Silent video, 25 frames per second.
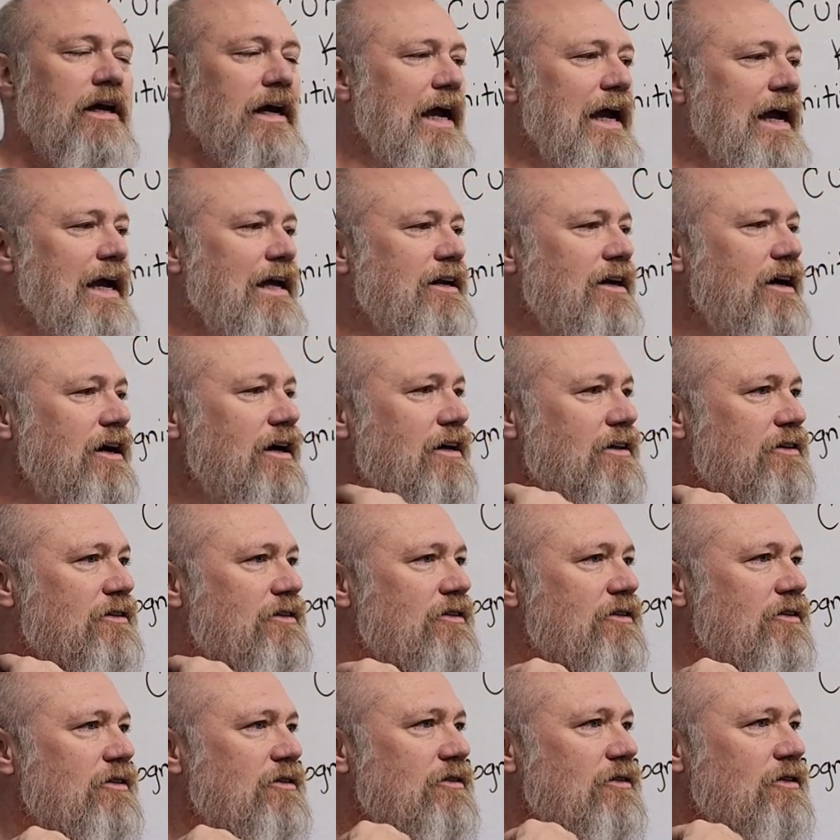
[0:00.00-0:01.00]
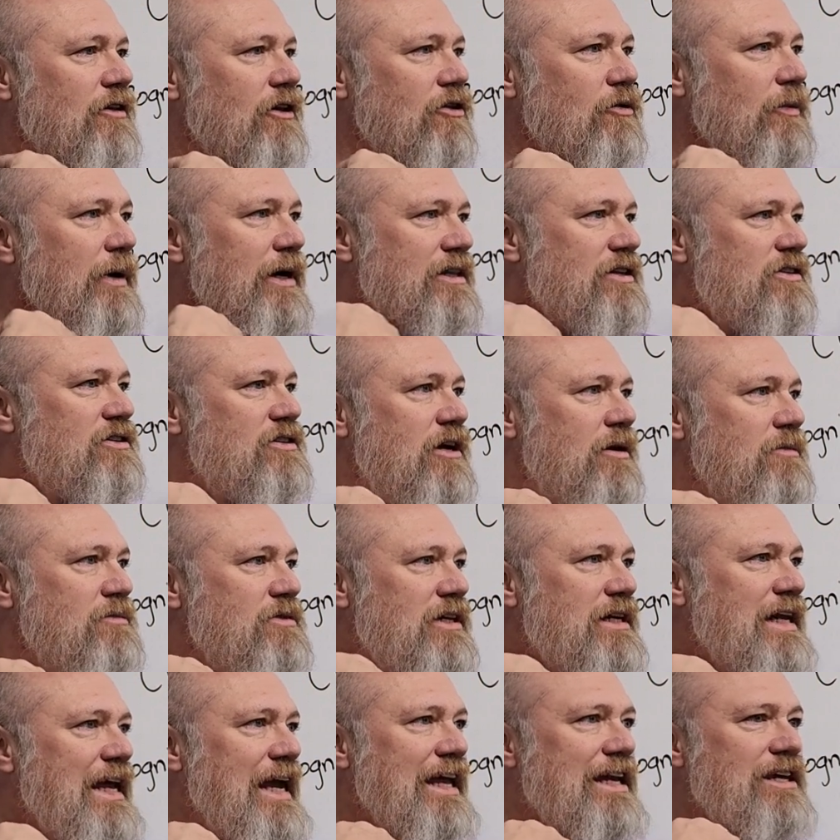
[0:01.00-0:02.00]
And uh, the other way this
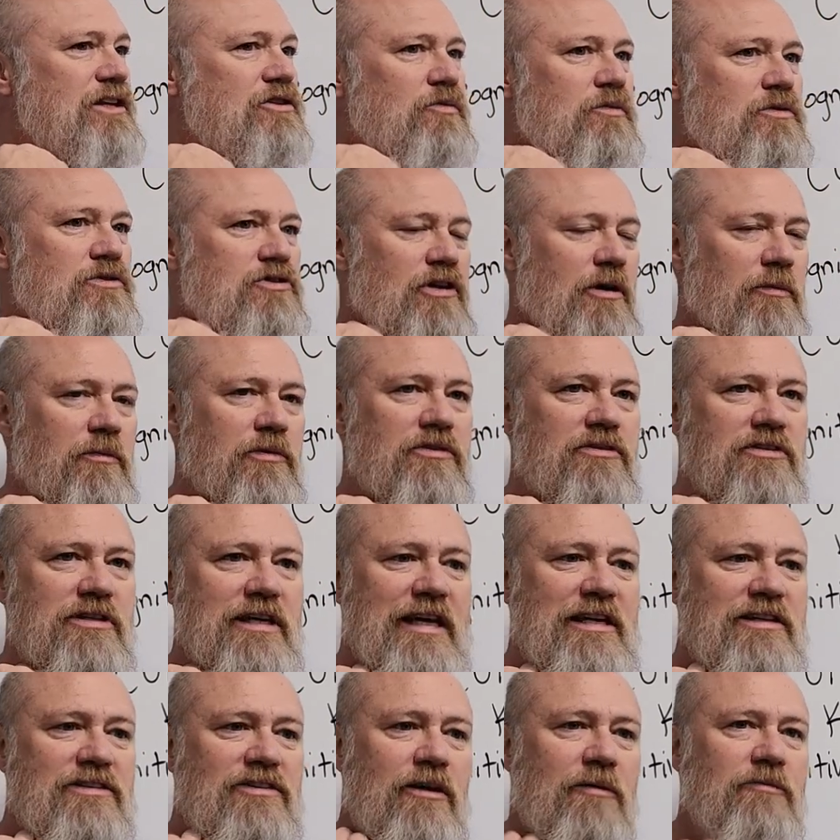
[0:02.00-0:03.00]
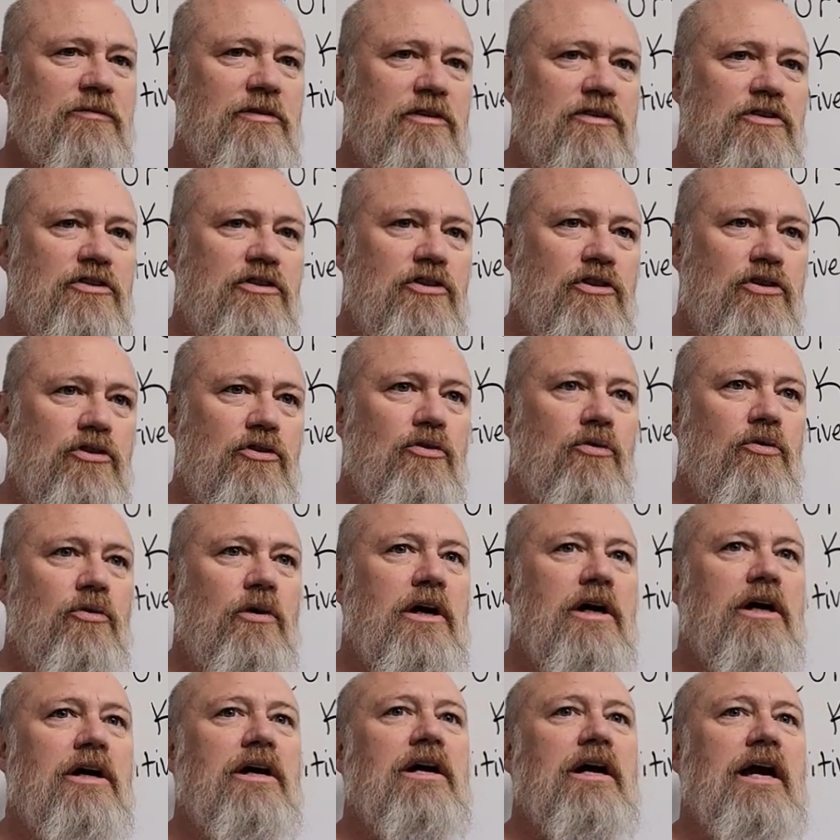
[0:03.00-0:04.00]
comes in handy is when someone's saying something to
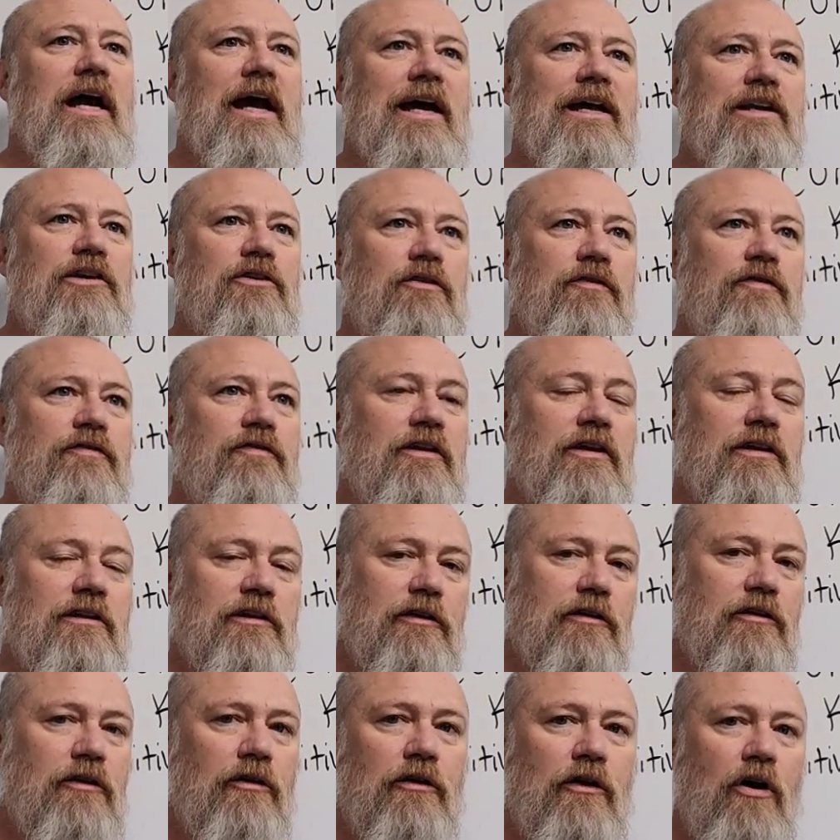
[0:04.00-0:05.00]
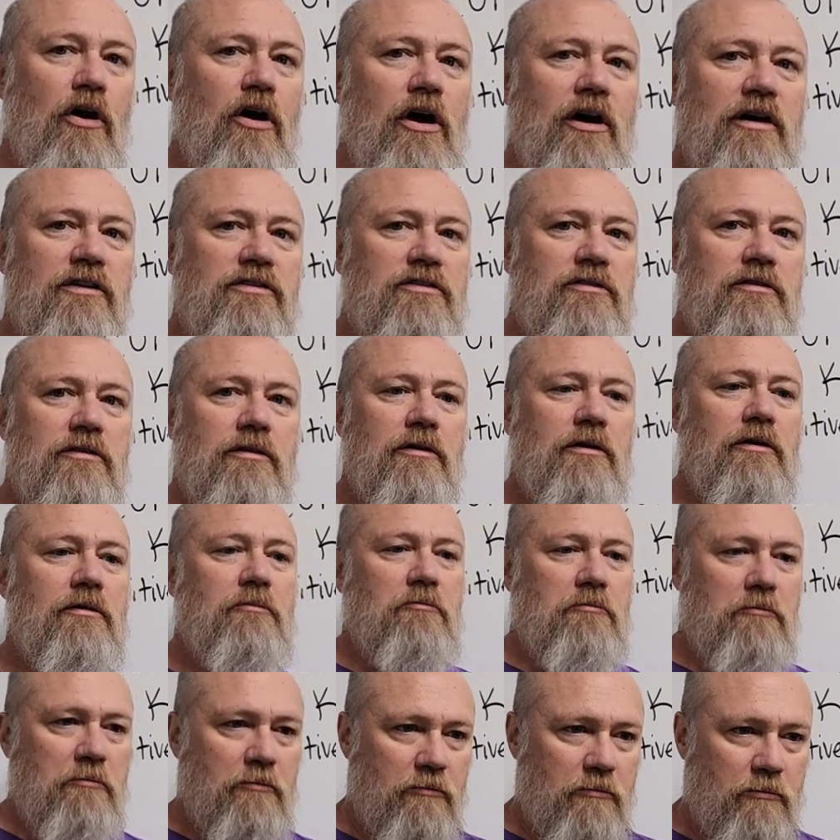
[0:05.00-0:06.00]
you and you're feeling a little lost,
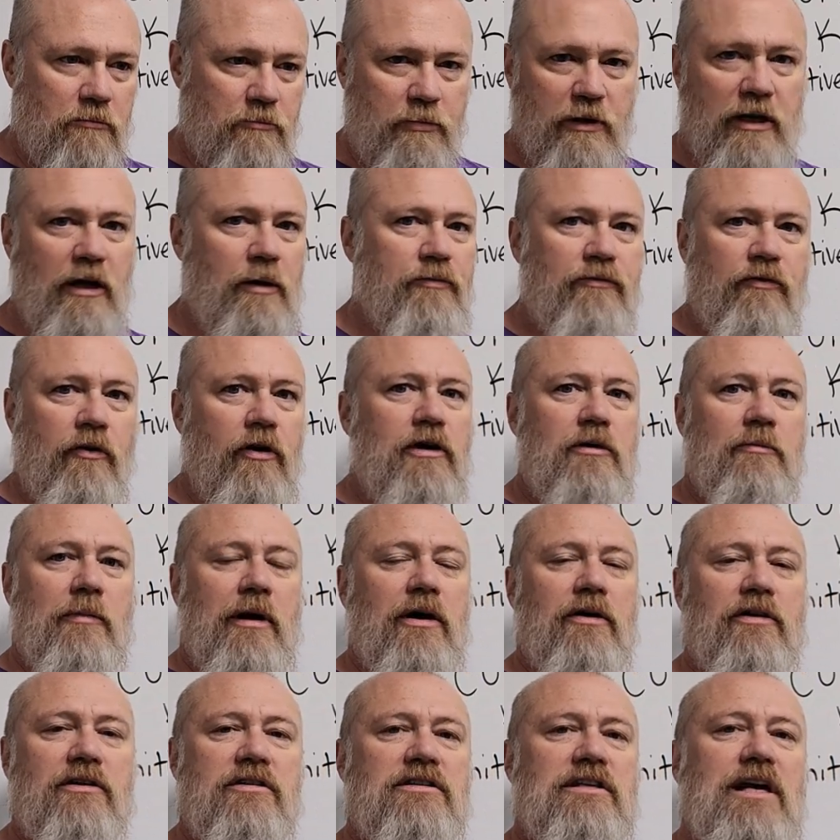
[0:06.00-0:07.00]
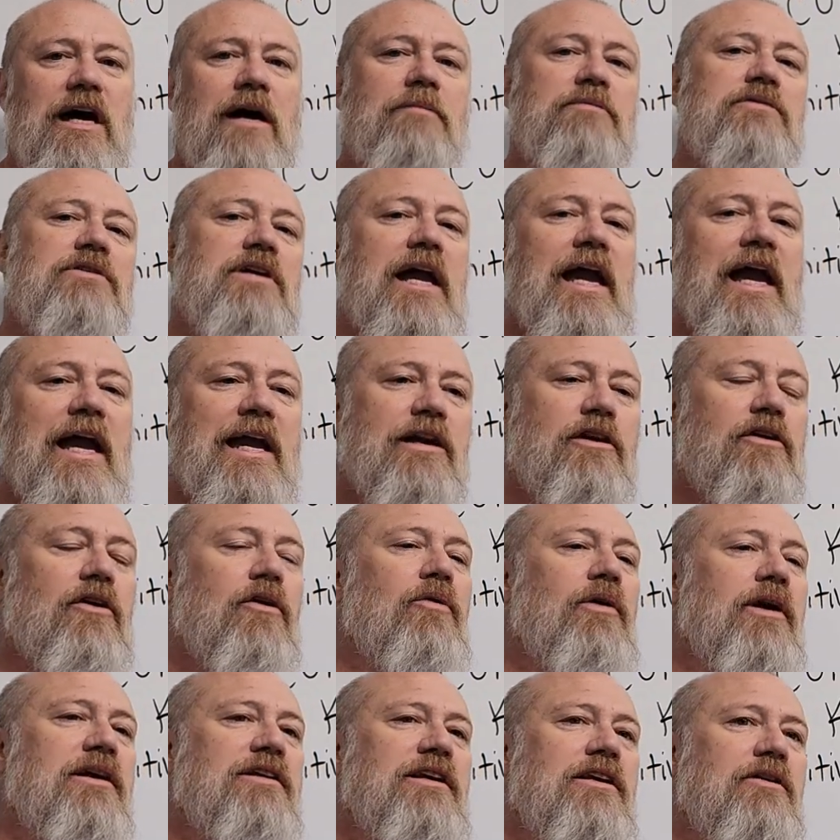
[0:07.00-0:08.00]
be upfront about it. Stop and say, hey, you
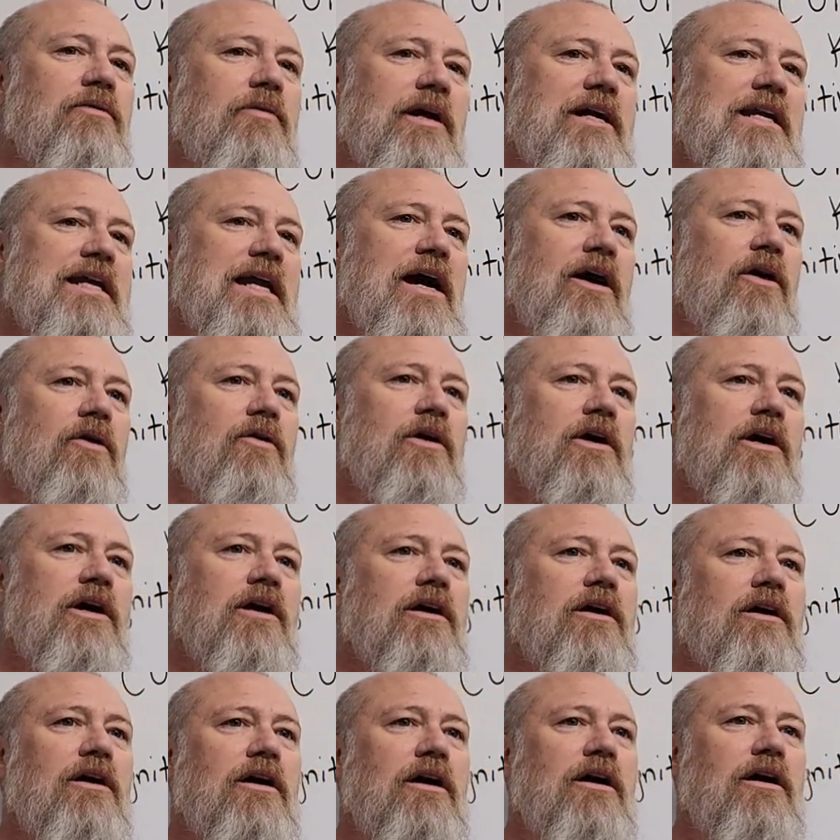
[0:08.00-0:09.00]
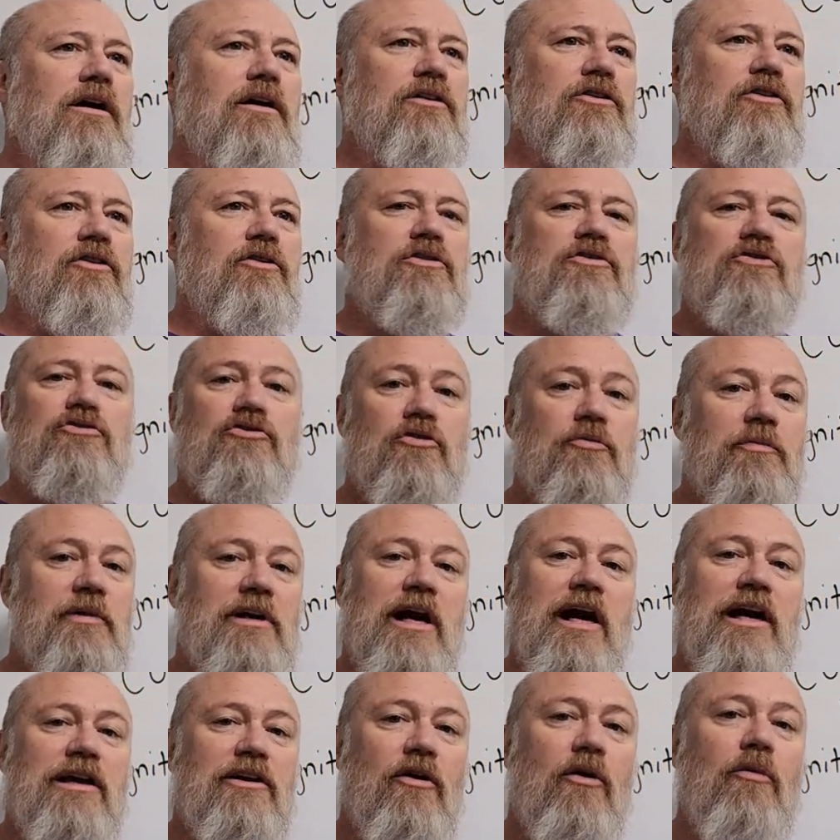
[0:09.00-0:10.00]
know, I think right now uh, you're
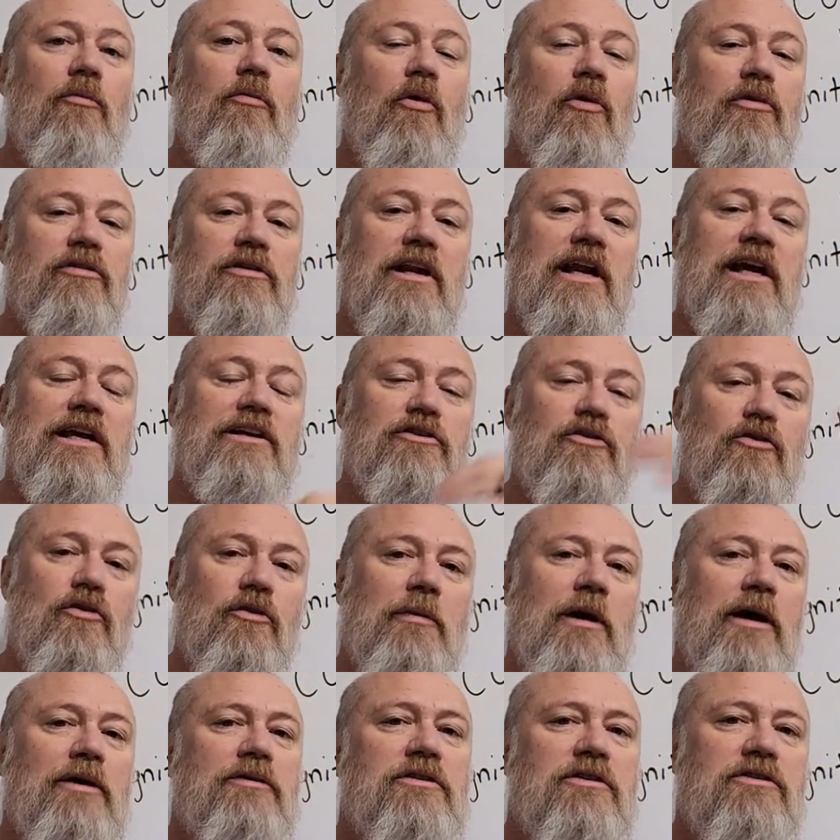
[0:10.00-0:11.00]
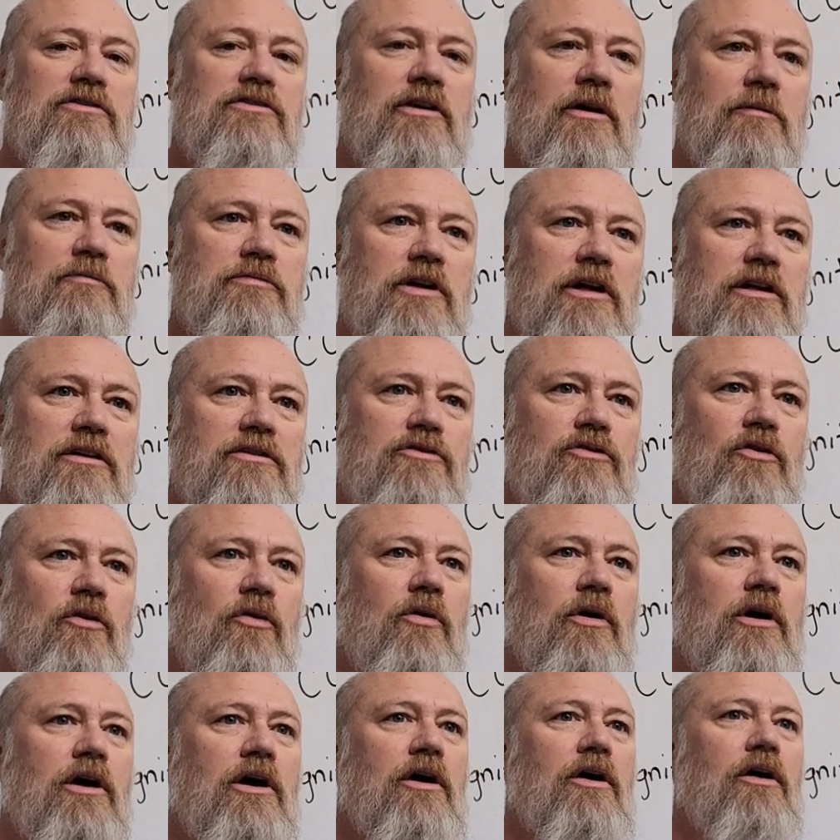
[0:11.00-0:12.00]
assuming I know more than I do about this subject,
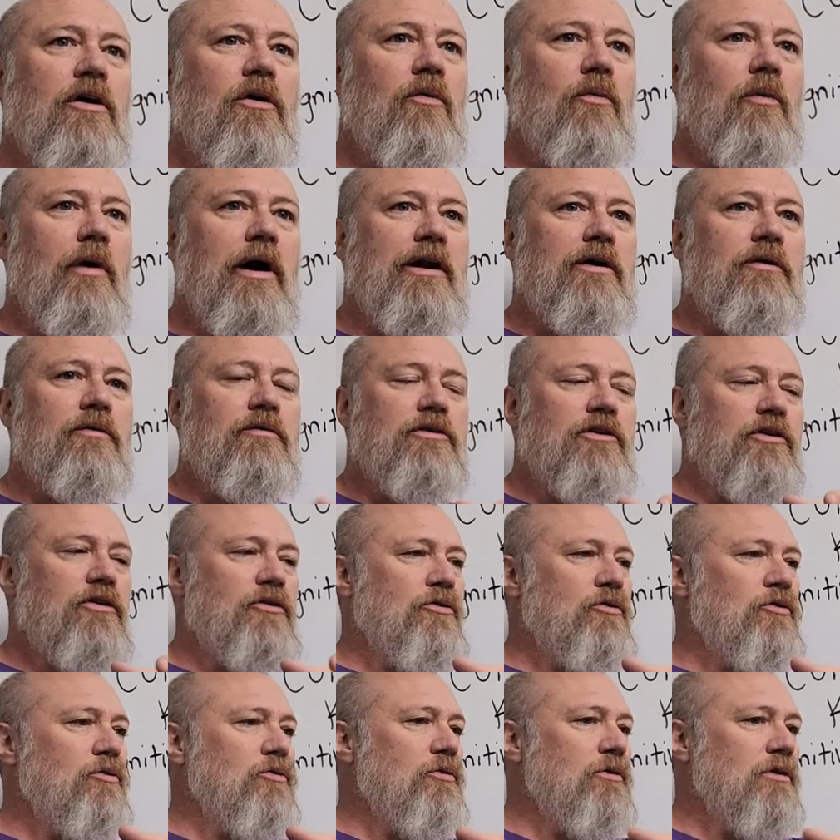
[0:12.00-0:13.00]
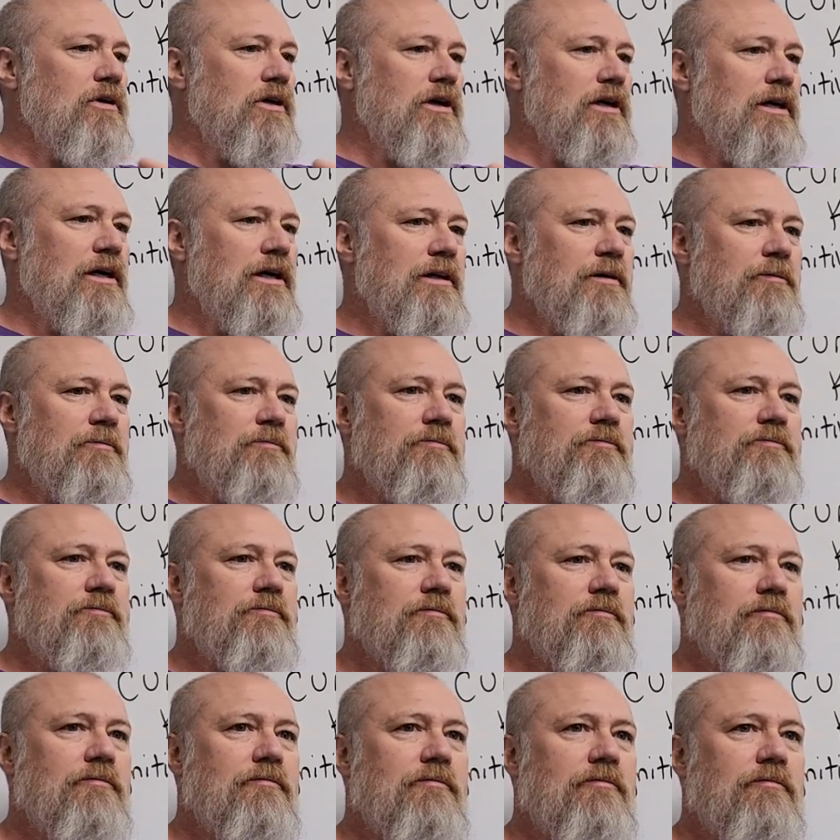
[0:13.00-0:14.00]
so why don't you um,